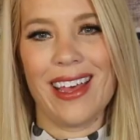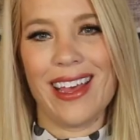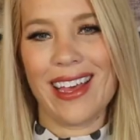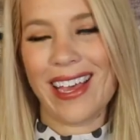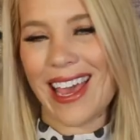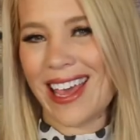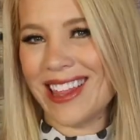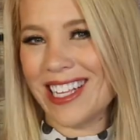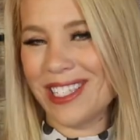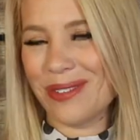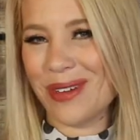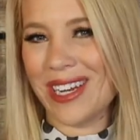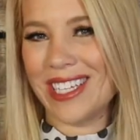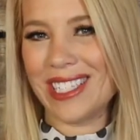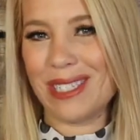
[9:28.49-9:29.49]
Again, this
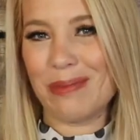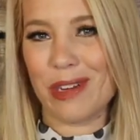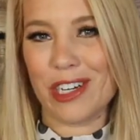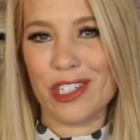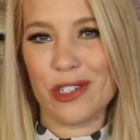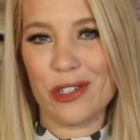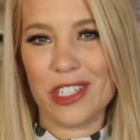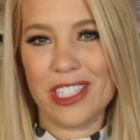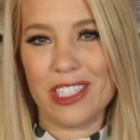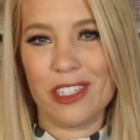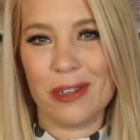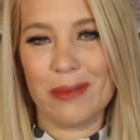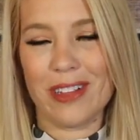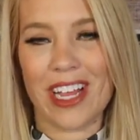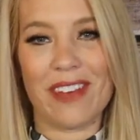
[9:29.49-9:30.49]
one is Spiritueuse
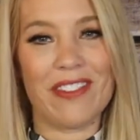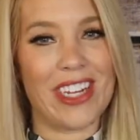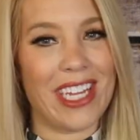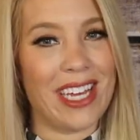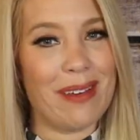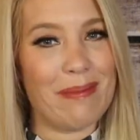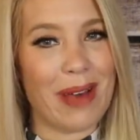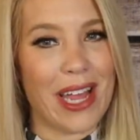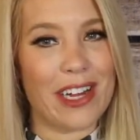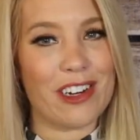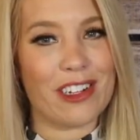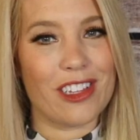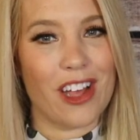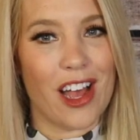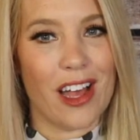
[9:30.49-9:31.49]
Dublaveny by
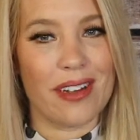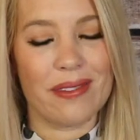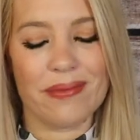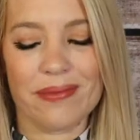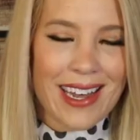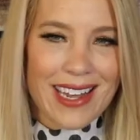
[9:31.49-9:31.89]
Guerlain.